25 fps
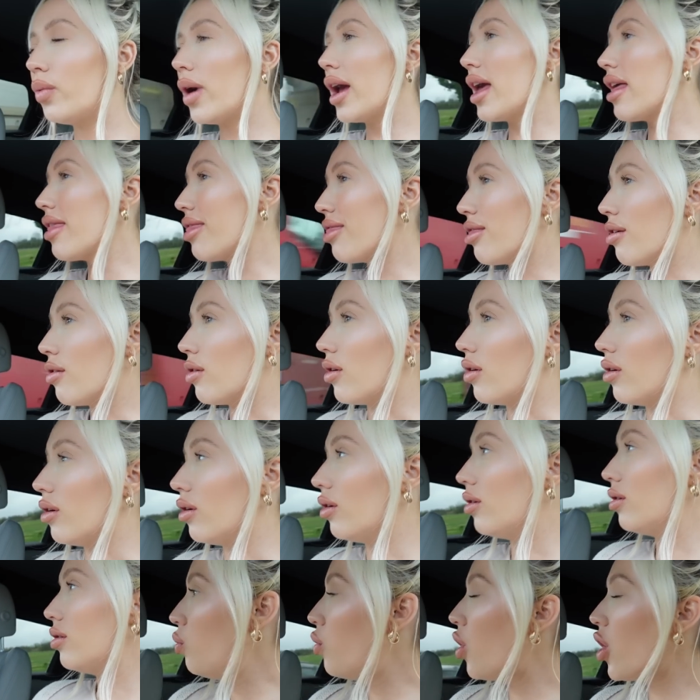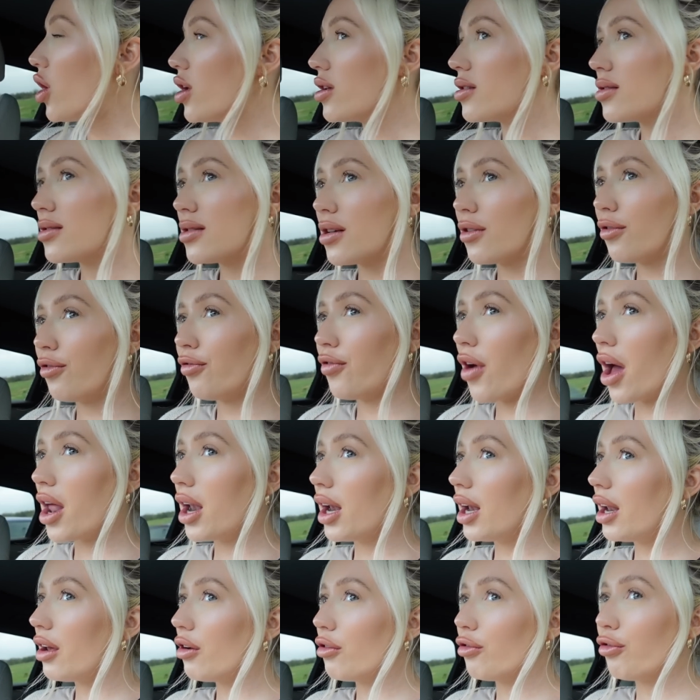we thought, what's a
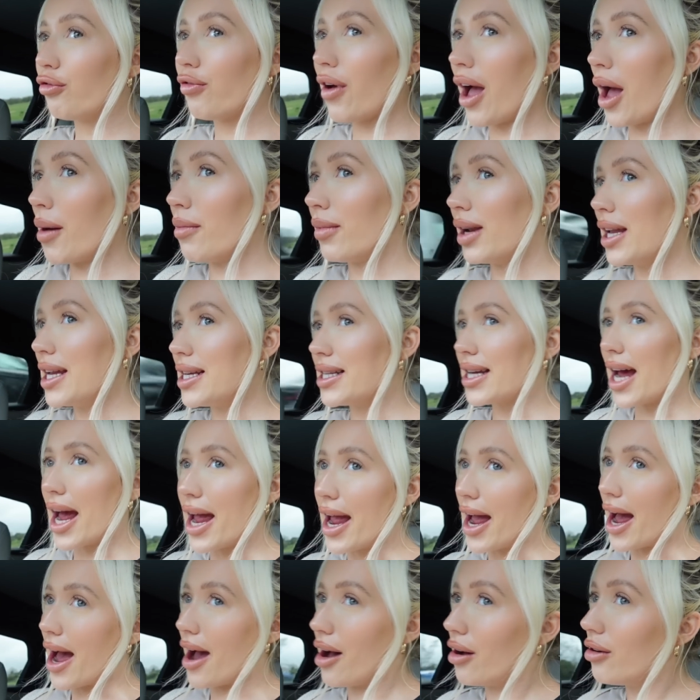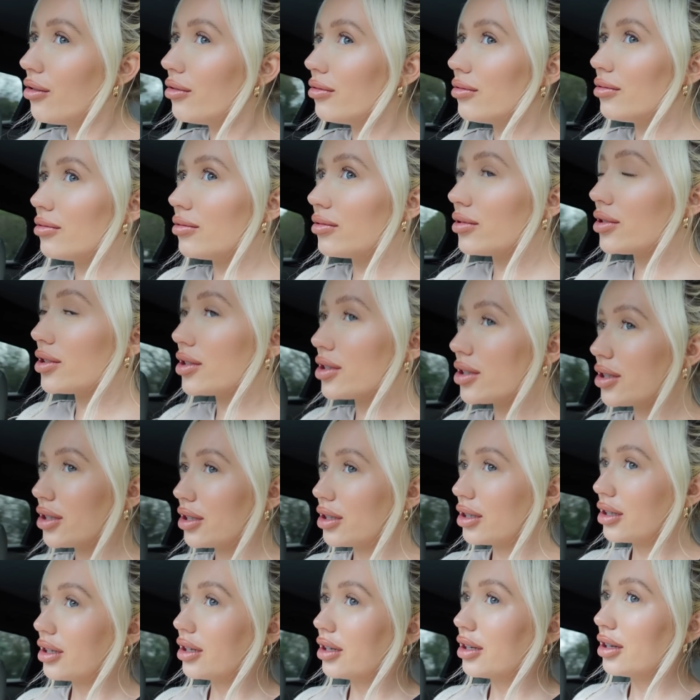fun little family day out?
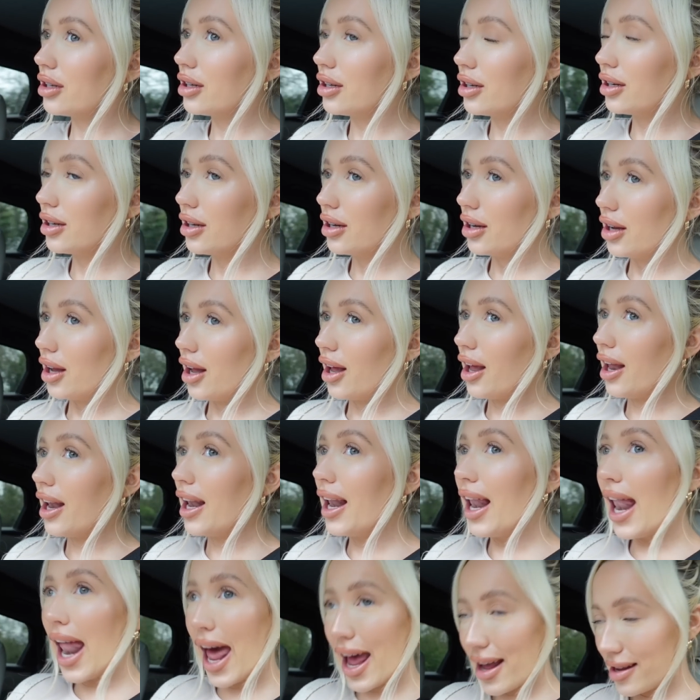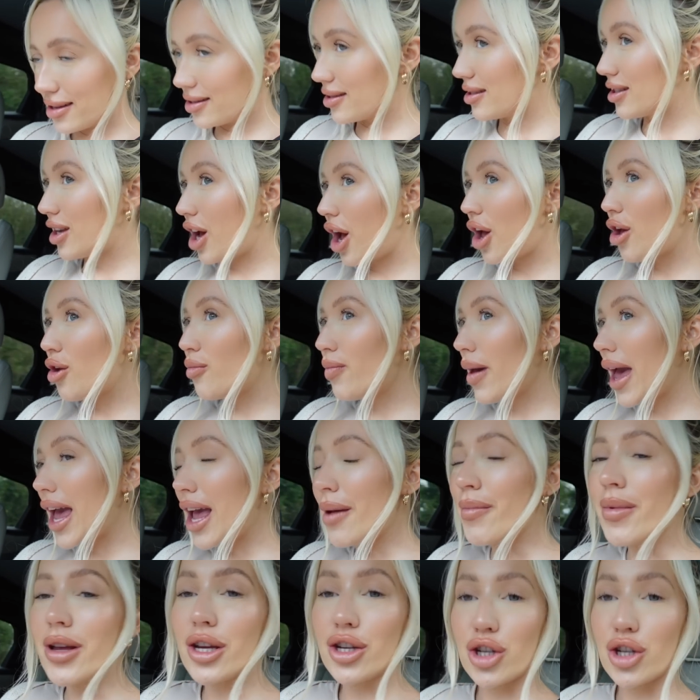Let's go baby